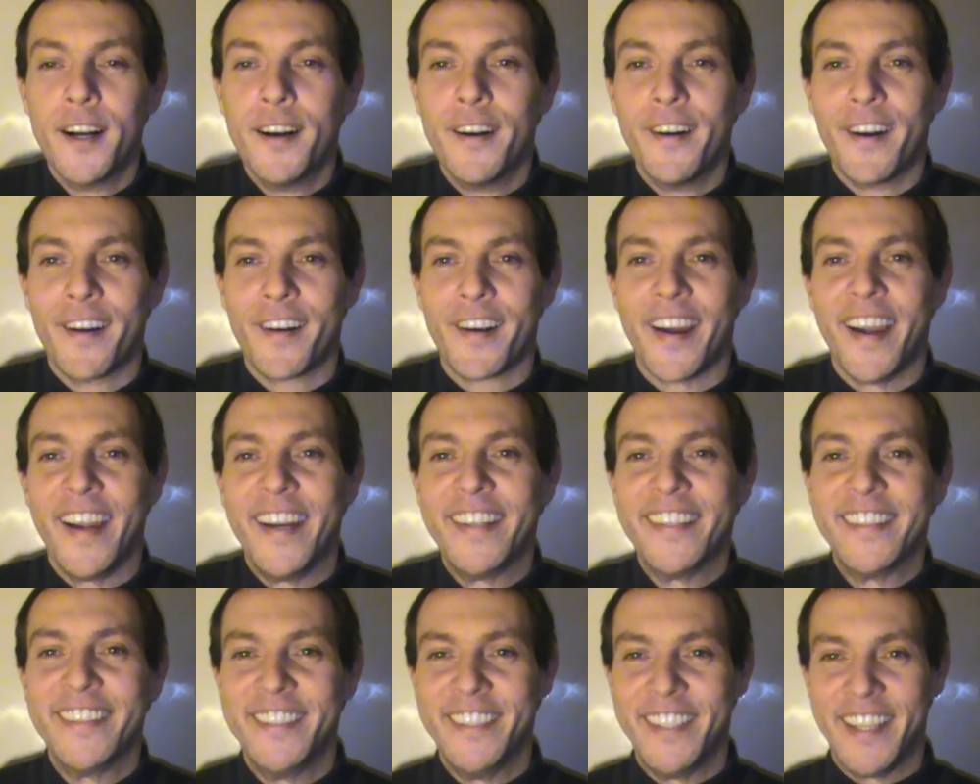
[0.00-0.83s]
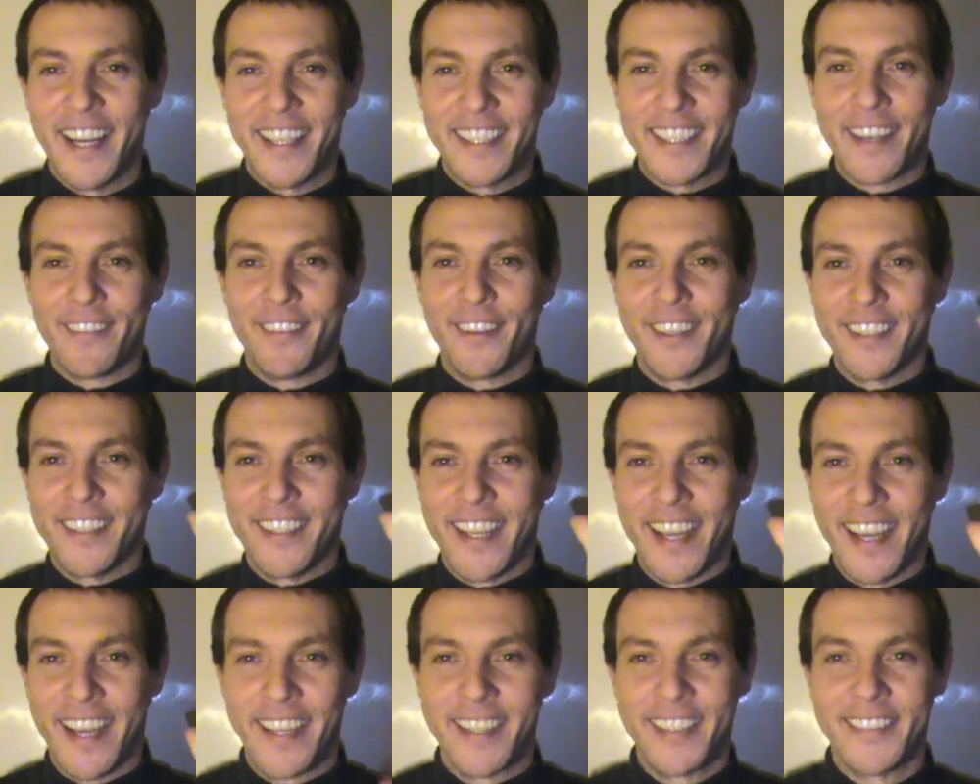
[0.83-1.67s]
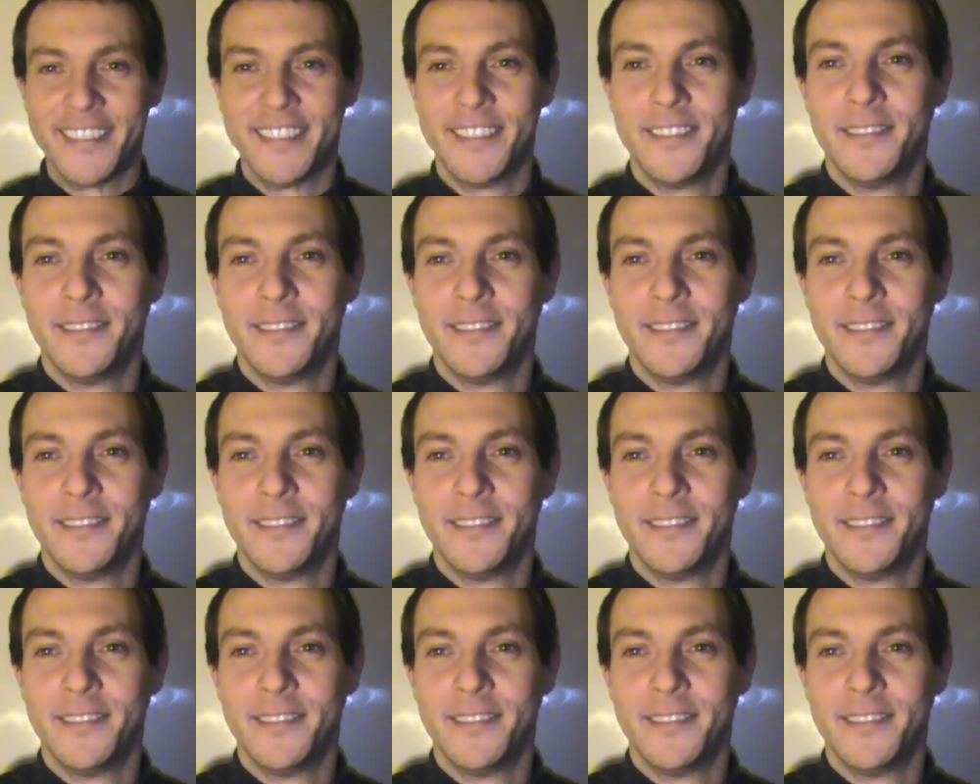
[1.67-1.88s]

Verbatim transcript: All right, you guys have a good day.